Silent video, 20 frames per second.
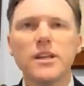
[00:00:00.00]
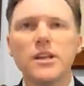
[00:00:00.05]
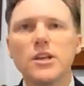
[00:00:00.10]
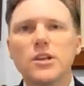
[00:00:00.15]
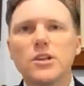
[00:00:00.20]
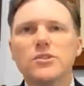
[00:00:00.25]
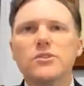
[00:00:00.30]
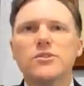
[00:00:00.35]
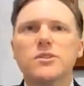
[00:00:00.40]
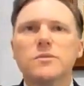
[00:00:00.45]

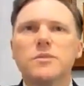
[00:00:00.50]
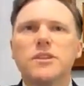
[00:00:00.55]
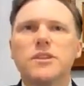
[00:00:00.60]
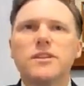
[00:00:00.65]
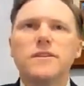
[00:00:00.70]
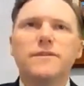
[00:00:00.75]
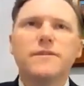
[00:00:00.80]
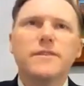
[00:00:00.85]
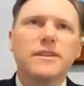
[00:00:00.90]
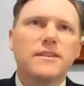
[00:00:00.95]
So some of the
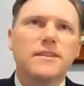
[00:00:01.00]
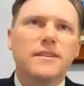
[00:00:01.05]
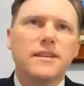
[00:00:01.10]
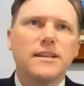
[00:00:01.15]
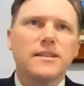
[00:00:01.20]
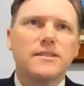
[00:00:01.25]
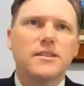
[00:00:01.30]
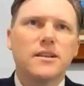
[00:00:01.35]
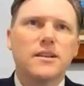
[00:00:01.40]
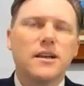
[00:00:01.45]
different
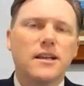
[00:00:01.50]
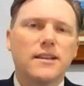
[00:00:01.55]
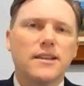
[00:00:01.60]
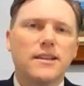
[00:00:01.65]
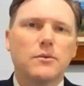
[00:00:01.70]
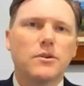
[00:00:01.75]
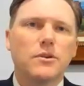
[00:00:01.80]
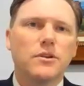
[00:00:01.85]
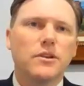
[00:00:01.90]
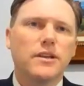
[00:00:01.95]
things that
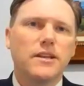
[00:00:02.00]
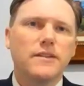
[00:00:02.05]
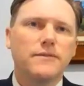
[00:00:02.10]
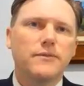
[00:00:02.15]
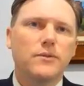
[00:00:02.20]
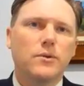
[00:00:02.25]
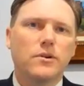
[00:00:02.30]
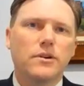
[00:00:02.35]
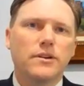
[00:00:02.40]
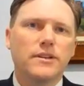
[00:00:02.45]
we're looking
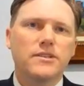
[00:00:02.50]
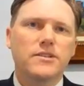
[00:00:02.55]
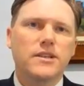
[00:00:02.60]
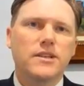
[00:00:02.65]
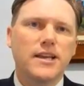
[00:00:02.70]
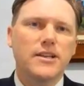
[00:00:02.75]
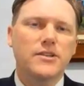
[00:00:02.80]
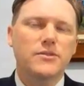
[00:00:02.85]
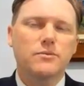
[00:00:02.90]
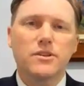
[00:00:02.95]
for in this
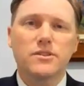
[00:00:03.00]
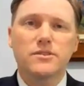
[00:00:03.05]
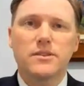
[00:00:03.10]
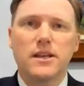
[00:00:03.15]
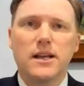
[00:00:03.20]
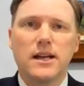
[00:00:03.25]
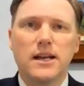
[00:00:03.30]
case was